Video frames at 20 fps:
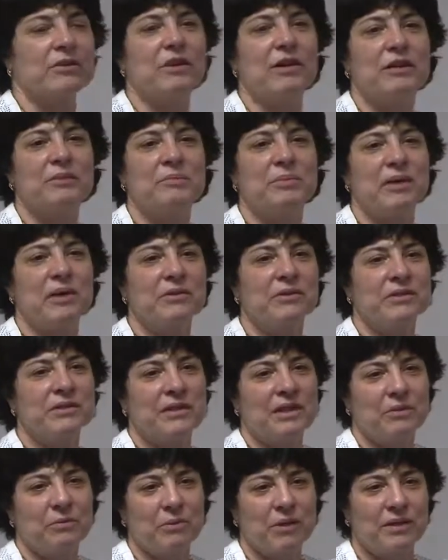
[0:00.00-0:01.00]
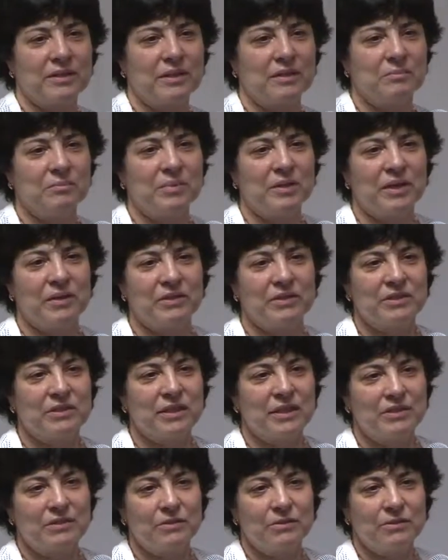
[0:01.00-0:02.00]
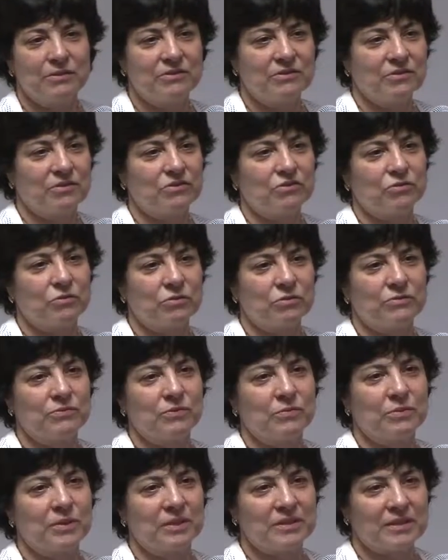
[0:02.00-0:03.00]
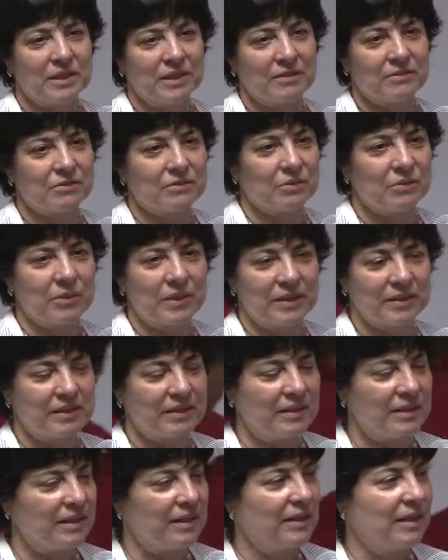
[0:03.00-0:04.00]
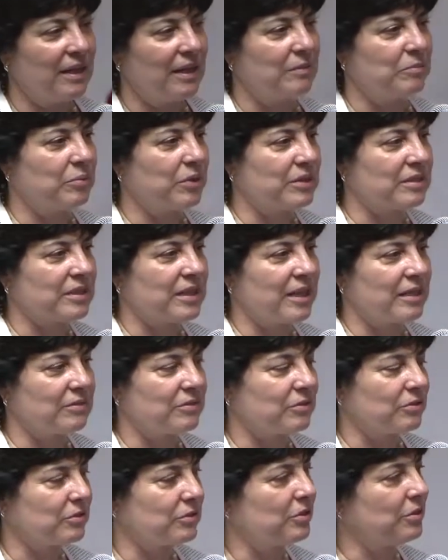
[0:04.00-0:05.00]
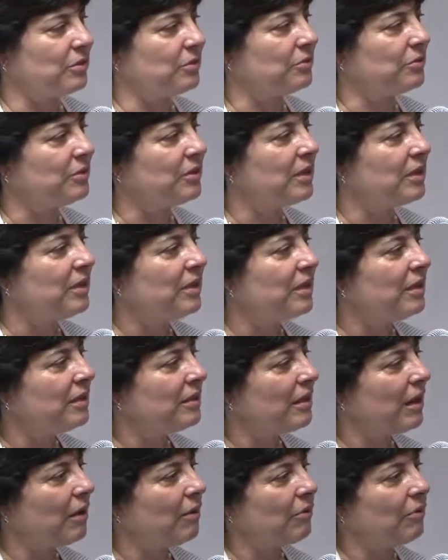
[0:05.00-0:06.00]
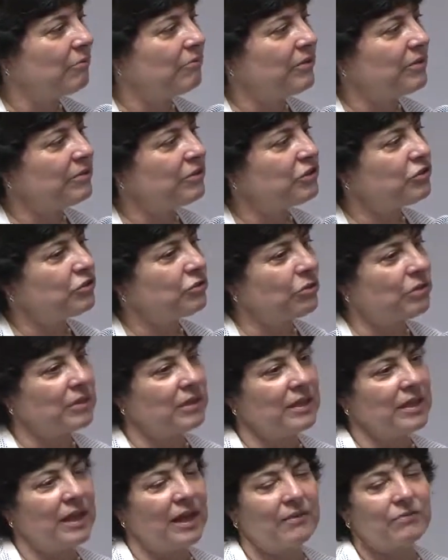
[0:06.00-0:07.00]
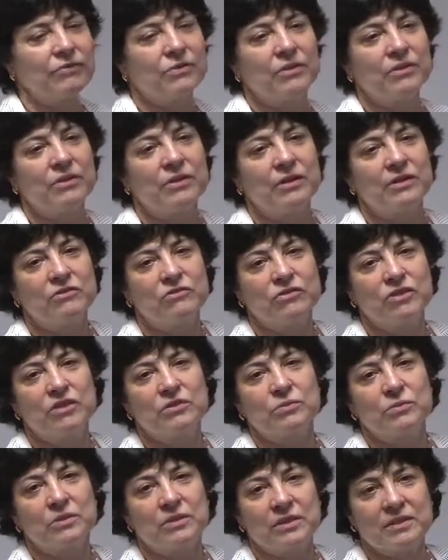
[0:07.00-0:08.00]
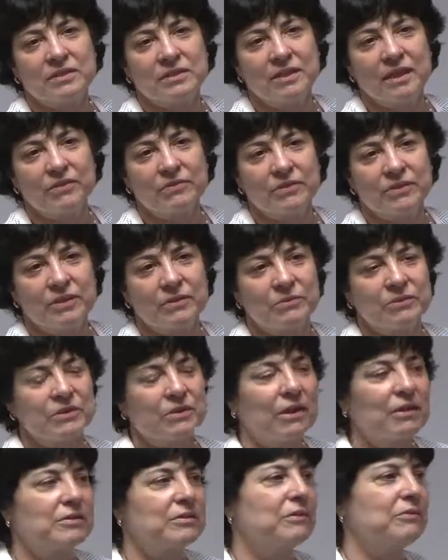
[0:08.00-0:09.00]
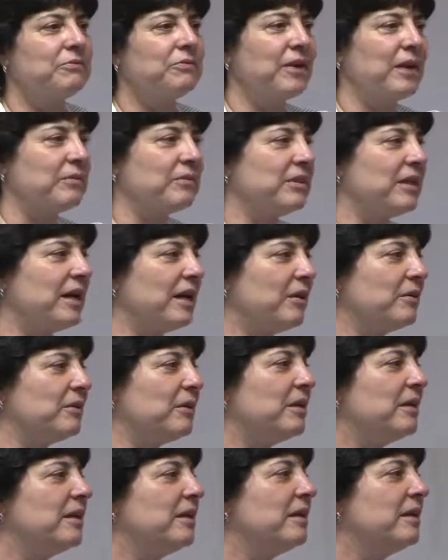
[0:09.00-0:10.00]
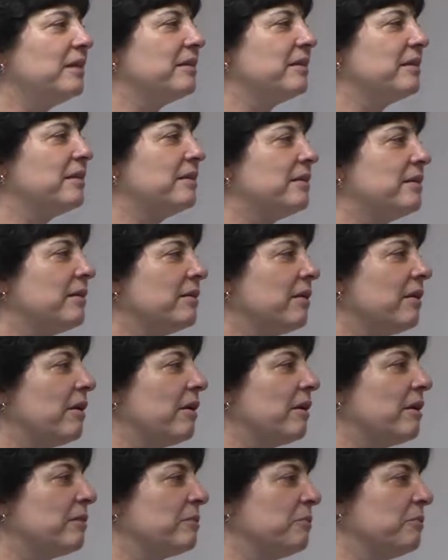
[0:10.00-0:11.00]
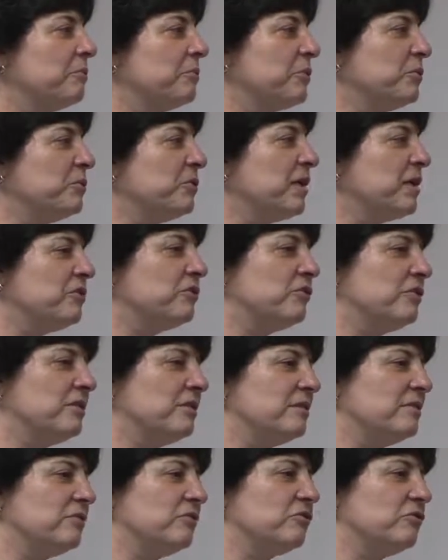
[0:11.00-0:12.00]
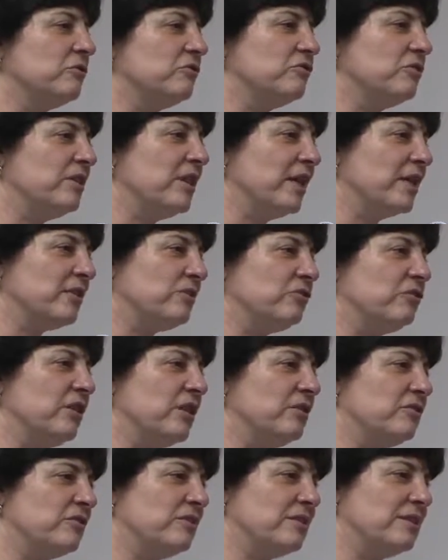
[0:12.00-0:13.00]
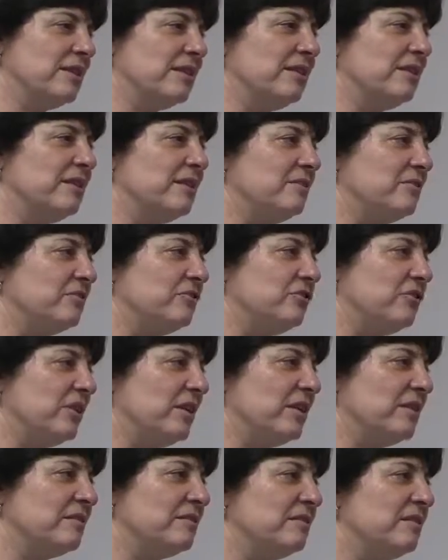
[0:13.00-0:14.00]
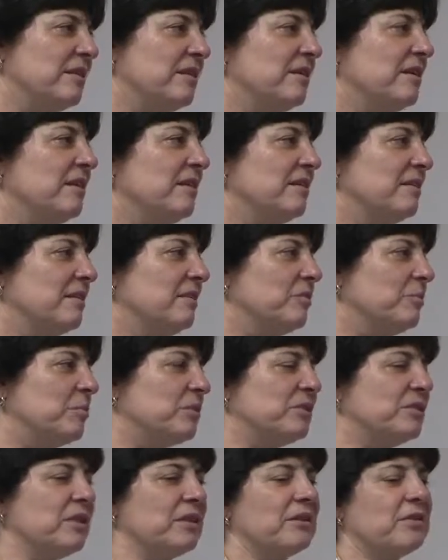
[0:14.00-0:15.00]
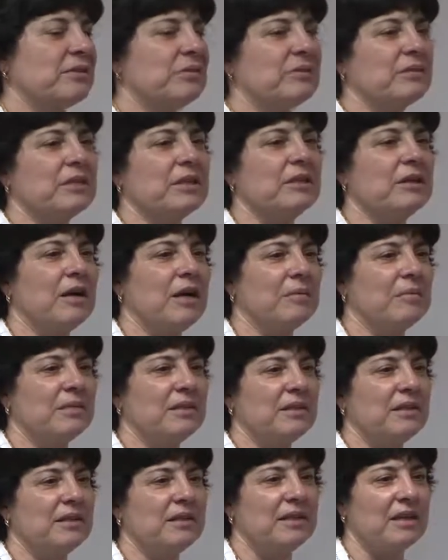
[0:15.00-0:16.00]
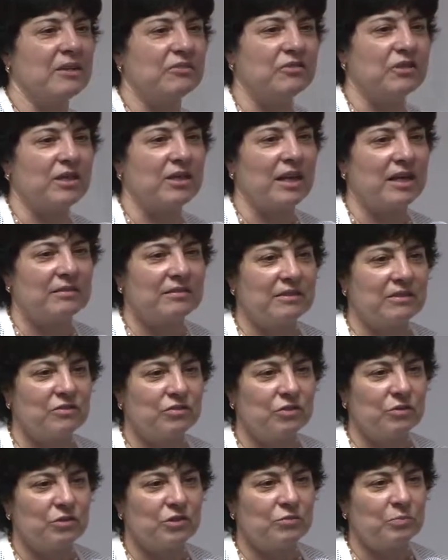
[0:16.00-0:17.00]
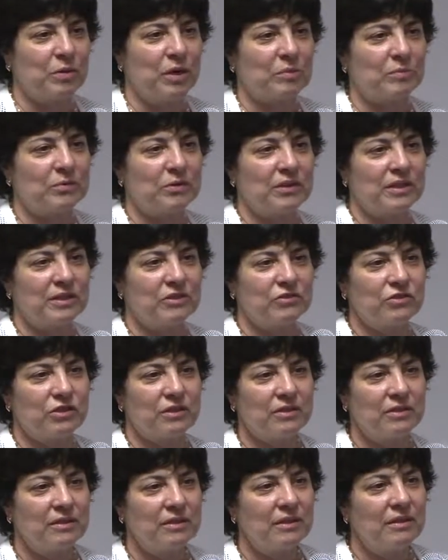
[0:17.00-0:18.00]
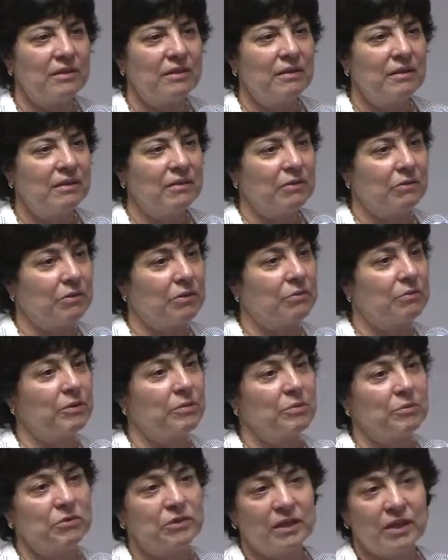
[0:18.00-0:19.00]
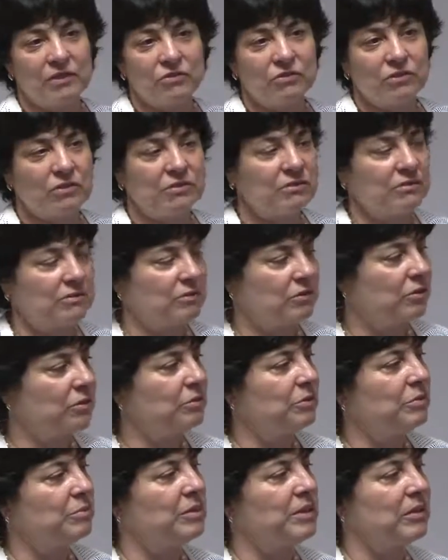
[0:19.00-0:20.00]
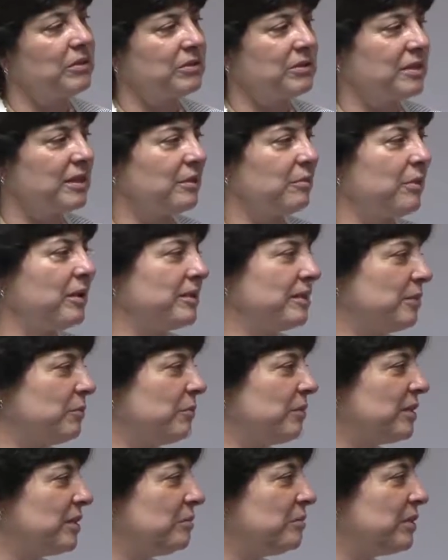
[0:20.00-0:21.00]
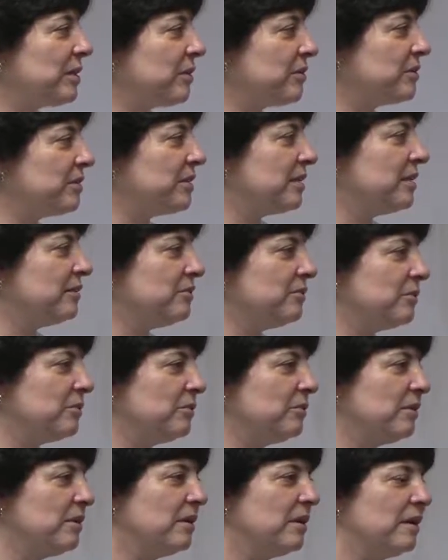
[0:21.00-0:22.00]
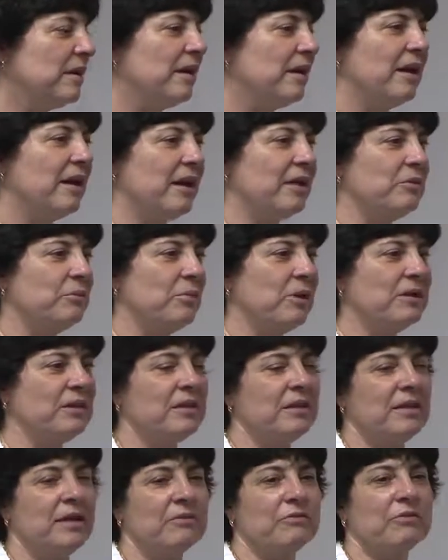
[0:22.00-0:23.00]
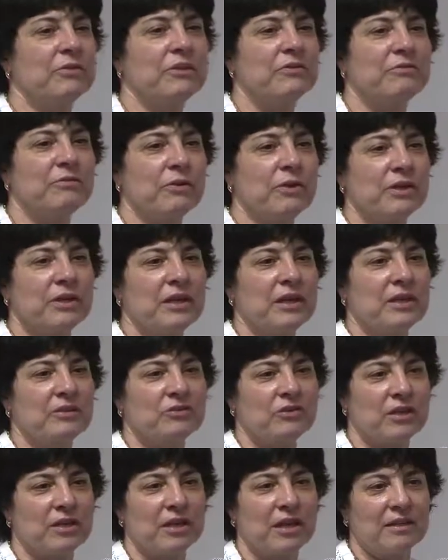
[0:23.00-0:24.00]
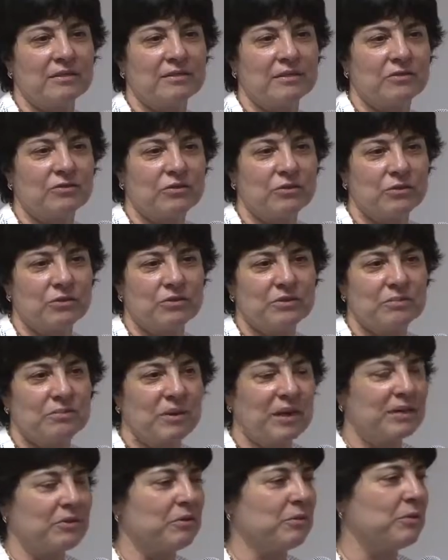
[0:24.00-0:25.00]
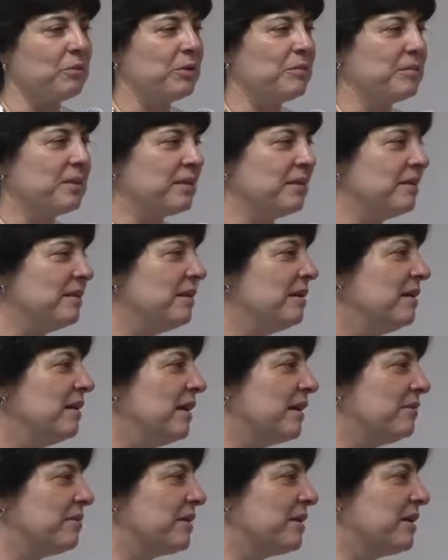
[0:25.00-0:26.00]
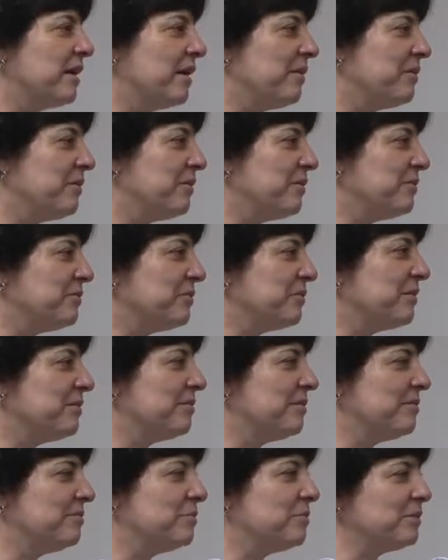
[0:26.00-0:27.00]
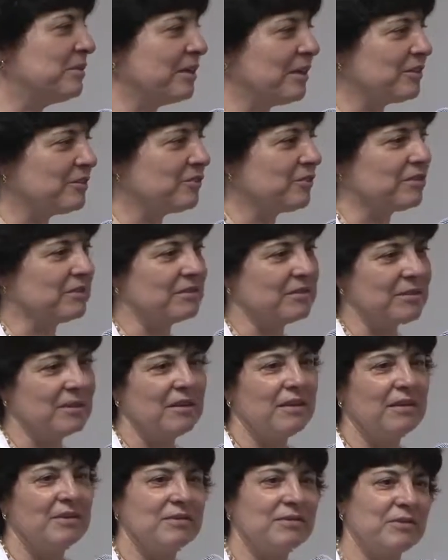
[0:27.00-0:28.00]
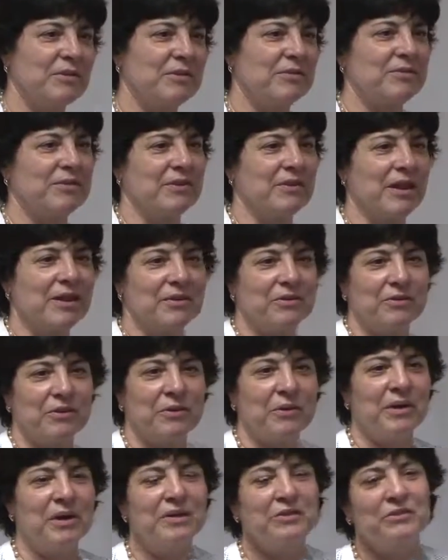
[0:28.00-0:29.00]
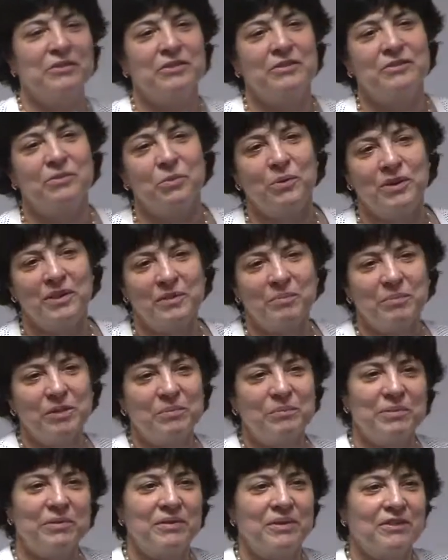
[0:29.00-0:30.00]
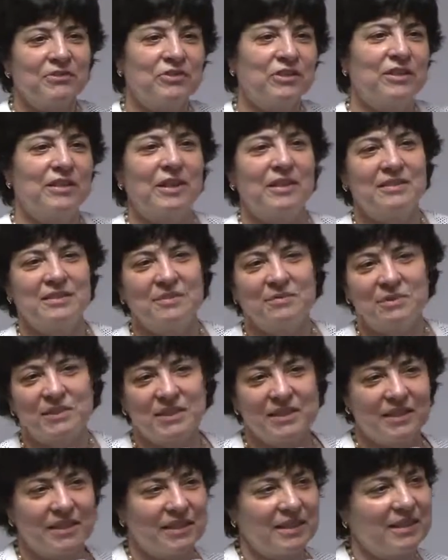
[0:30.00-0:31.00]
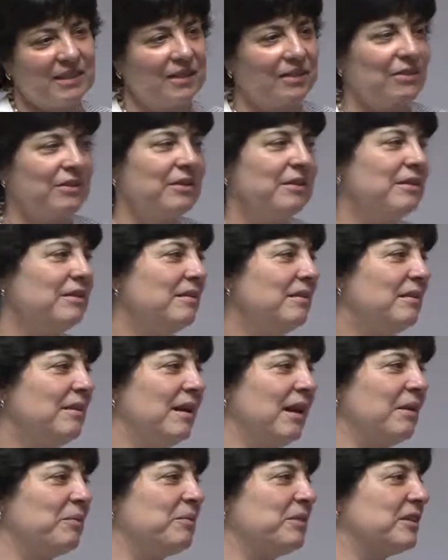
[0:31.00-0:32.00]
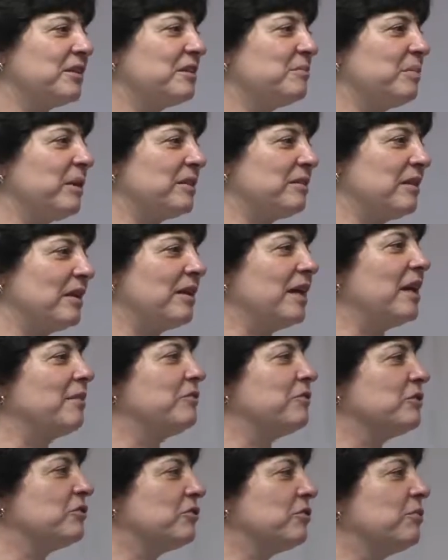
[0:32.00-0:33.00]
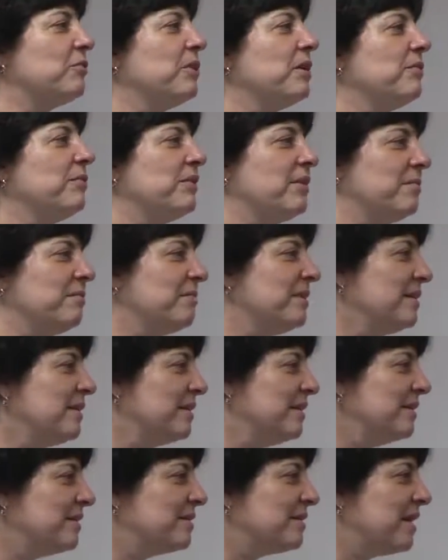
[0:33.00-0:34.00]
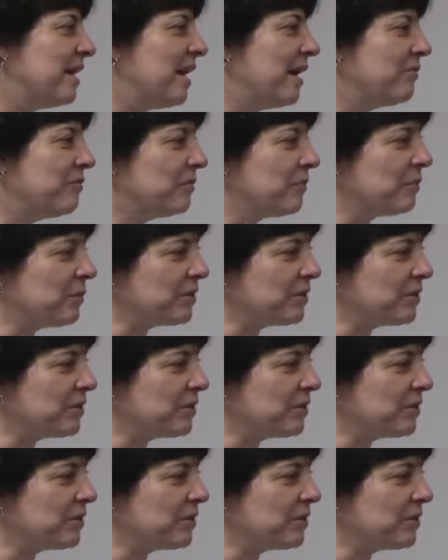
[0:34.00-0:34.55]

are called BRCA1 and BRCA2. It's just short for breast cancer 1 and breast cancer 2. Now, very shortly after these genes were discovered, it was also found out that there are mutations or genetic changes in these genes that are particularly common in the Ashkenazi Jewish population. There are 3 mutations, 2 in BRCA1 and 1 in BRCA2, and 1 in every 40 Ashkenazi Jews, men or women, are a carrier of one of these mutations. So if there are, I don't know, 120 people Ashkenazim sitting here, I would expect on average 3 of them to have